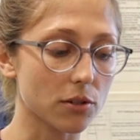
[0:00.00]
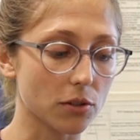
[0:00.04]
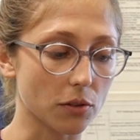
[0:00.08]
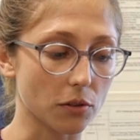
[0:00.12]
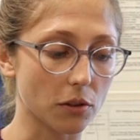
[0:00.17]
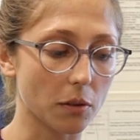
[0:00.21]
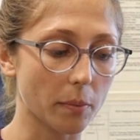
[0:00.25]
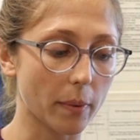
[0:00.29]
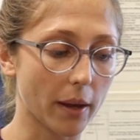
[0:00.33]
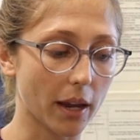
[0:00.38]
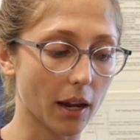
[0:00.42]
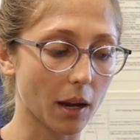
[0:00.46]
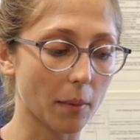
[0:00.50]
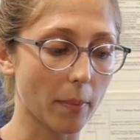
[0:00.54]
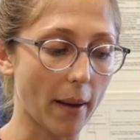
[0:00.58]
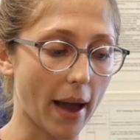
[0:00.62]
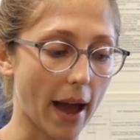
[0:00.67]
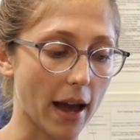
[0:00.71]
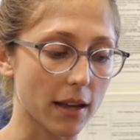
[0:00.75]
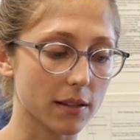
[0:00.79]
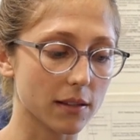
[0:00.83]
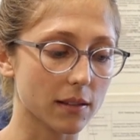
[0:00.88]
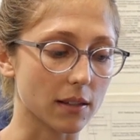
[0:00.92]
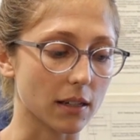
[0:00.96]
toothpick
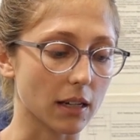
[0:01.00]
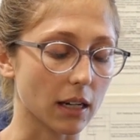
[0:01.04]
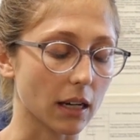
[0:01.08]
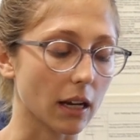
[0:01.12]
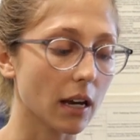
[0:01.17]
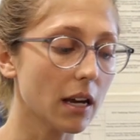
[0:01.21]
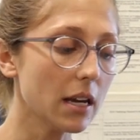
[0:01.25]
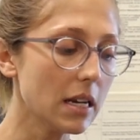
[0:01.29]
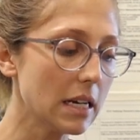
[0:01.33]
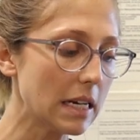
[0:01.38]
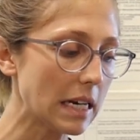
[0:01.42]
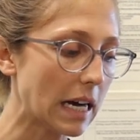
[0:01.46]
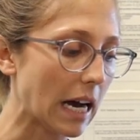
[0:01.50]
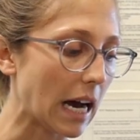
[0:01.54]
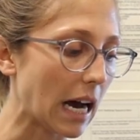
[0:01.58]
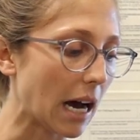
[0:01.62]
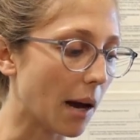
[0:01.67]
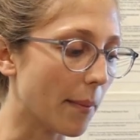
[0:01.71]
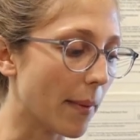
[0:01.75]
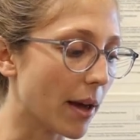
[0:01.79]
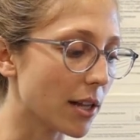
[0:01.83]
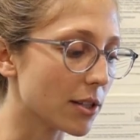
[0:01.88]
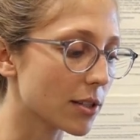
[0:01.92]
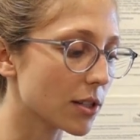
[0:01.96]
passing.
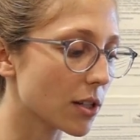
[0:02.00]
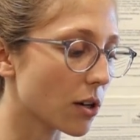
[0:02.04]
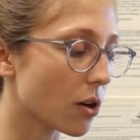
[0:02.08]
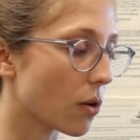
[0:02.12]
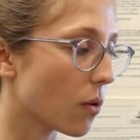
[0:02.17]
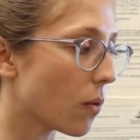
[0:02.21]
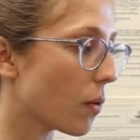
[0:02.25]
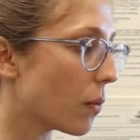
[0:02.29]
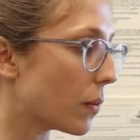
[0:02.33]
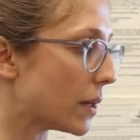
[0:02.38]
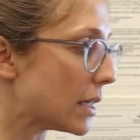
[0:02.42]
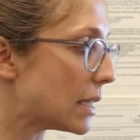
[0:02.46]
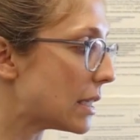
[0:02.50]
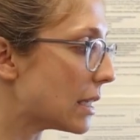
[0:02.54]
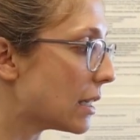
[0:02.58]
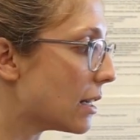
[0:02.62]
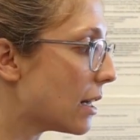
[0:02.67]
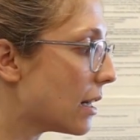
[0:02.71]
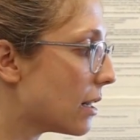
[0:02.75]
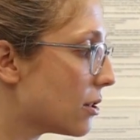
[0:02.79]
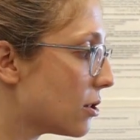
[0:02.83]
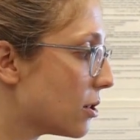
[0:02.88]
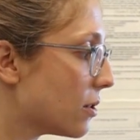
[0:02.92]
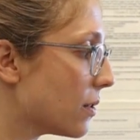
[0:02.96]
And so we
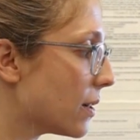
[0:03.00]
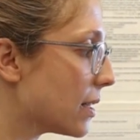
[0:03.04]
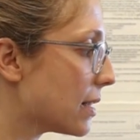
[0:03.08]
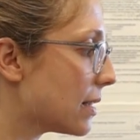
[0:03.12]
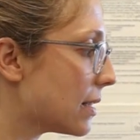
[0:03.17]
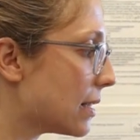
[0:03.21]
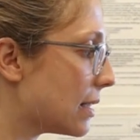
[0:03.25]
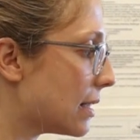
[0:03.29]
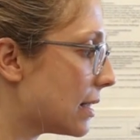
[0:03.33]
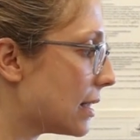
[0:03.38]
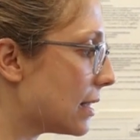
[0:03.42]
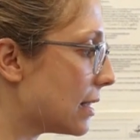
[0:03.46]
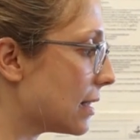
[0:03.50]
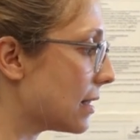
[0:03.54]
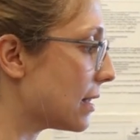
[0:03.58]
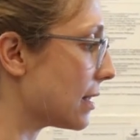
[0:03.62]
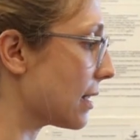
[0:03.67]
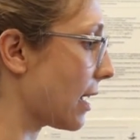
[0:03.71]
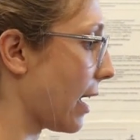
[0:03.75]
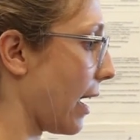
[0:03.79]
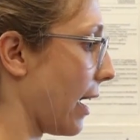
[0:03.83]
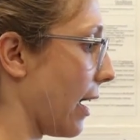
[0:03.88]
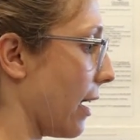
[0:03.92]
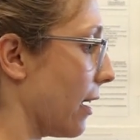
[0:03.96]
did do a CT
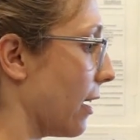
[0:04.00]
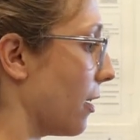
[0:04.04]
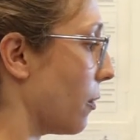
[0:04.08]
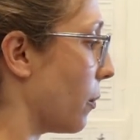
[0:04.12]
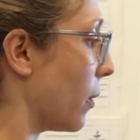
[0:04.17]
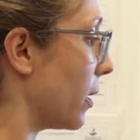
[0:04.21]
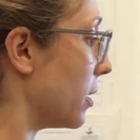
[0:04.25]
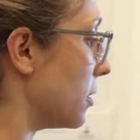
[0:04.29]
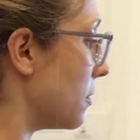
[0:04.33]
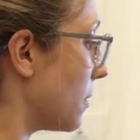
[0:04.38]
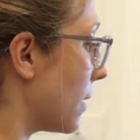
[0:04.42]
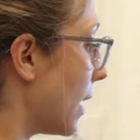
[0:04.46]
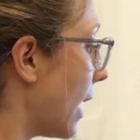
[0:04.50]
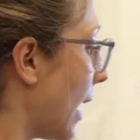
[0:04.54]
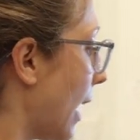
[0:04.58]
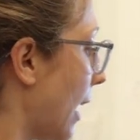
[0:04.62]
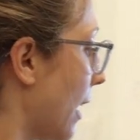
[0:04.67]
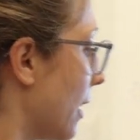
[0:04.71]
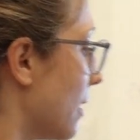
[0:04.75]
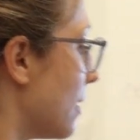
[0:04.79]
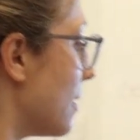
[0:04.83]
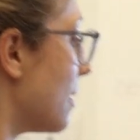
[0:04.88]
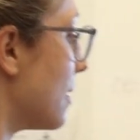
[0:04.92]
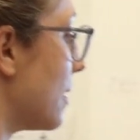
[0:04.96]
scan, and what you can